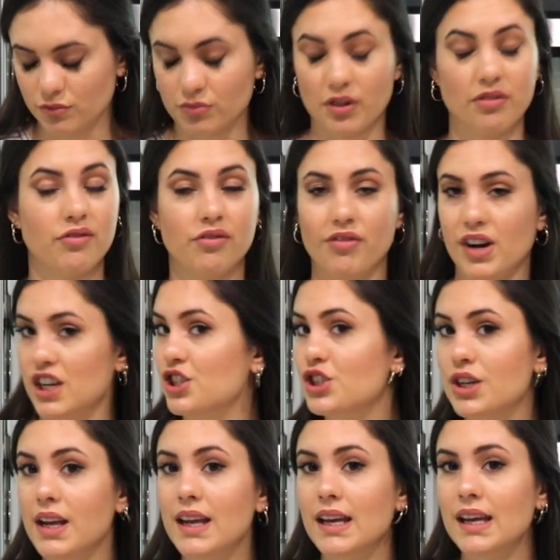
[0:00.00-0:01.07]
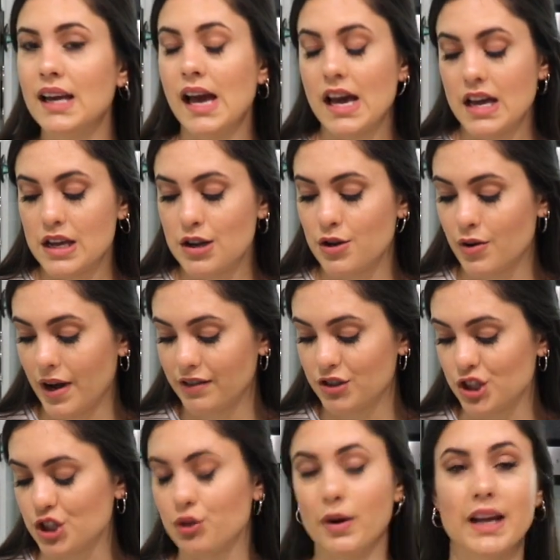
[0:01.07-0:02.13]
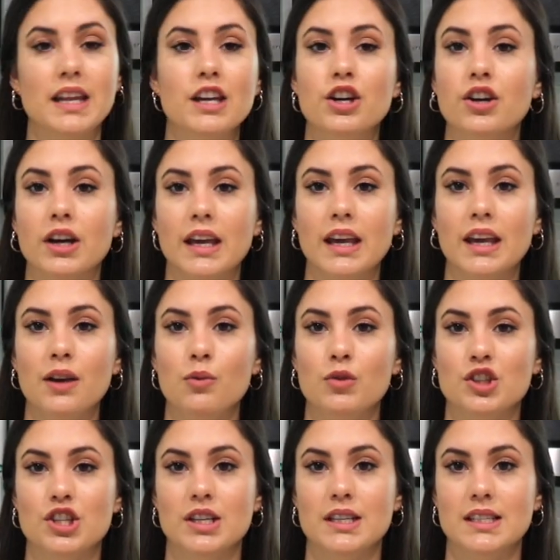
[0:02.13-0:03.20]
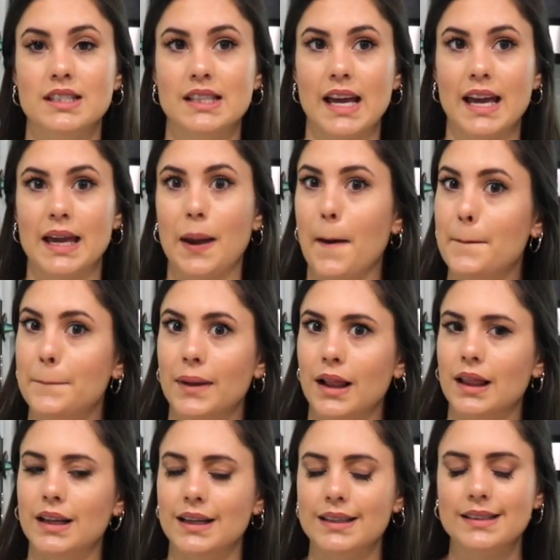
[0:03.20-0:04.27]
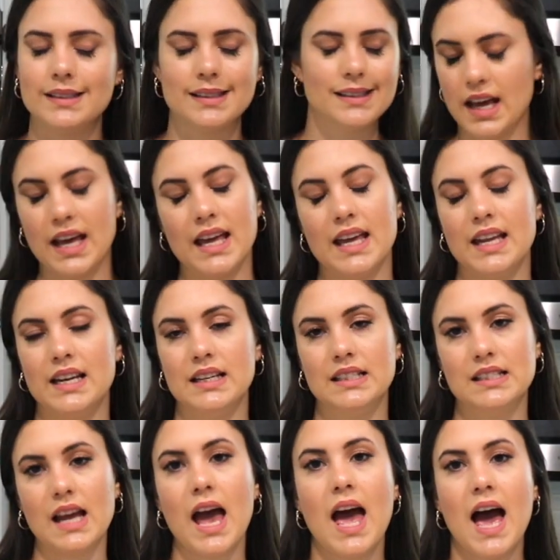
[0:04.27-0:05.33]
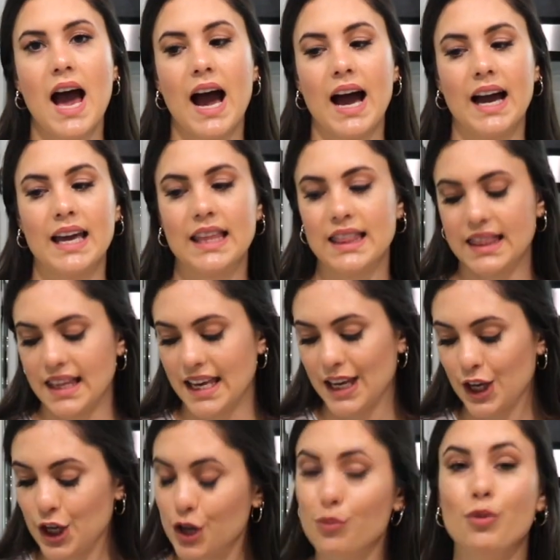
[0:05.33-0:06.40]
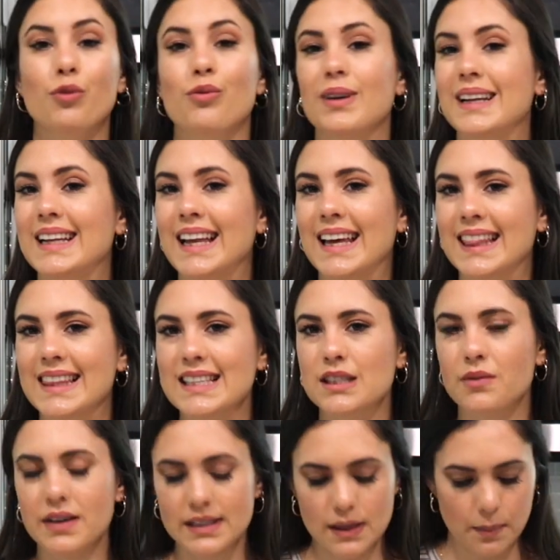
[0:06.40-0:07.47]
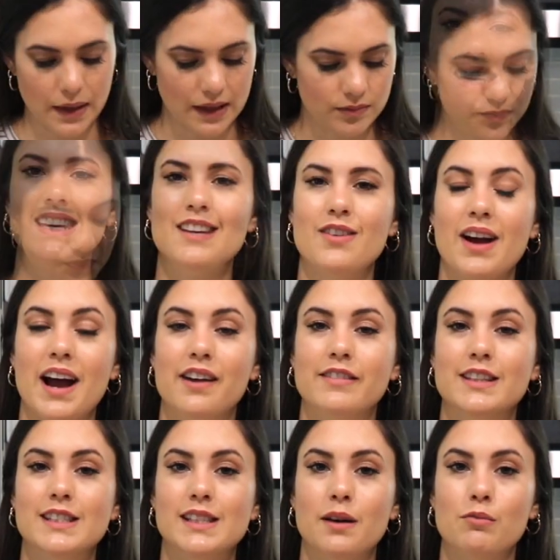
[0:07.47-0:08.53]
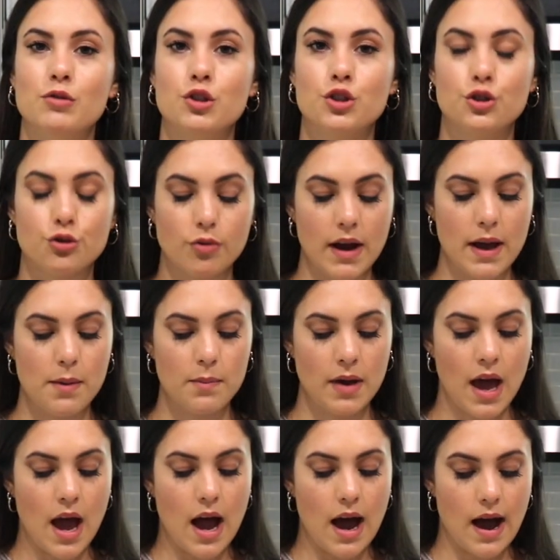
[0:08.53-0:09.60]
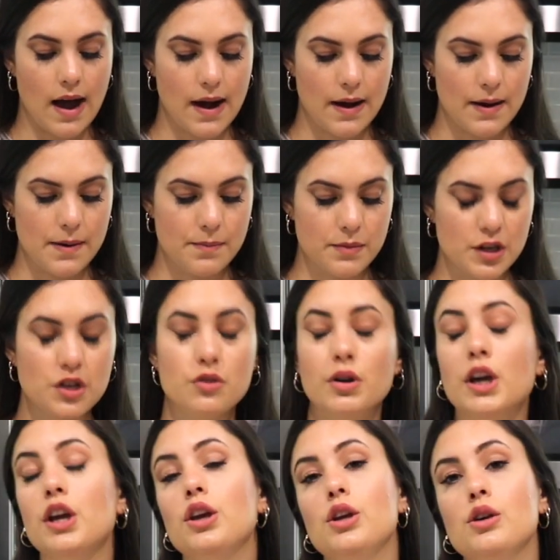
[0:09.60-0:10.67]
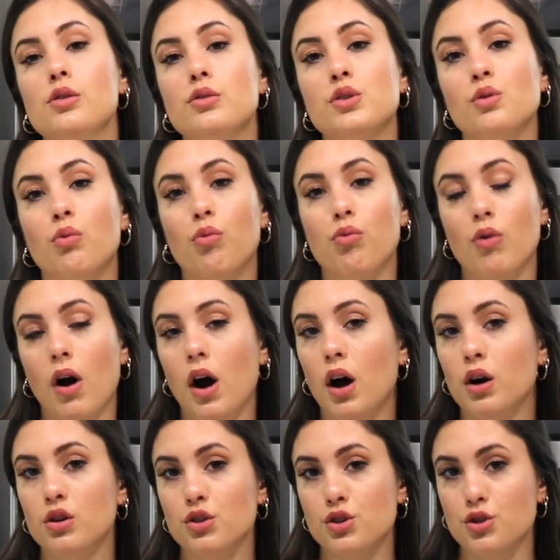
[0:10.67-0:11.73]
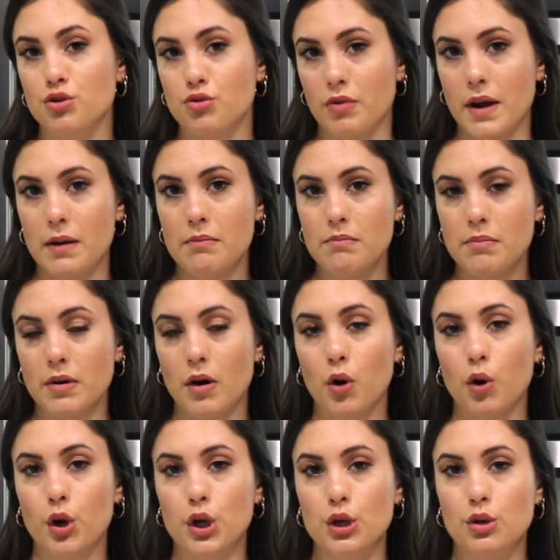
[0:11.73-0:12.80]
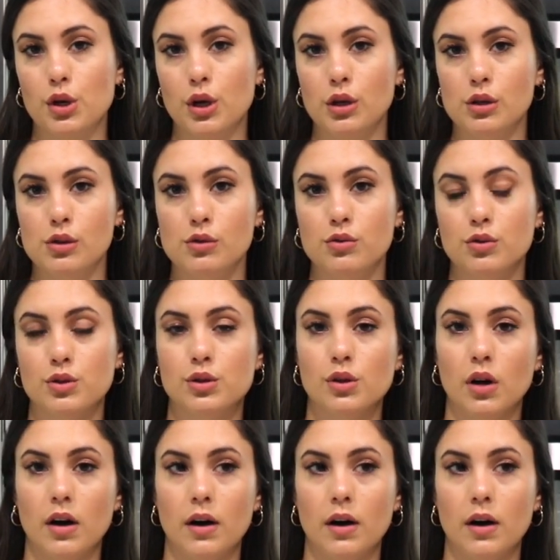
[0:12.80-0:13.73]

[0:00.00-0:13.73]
refreshing. You don't have to do any cooking, which is a plus, and I think you would really like this recipe. Here I have some shrimp. You can use raw shrimp or you can use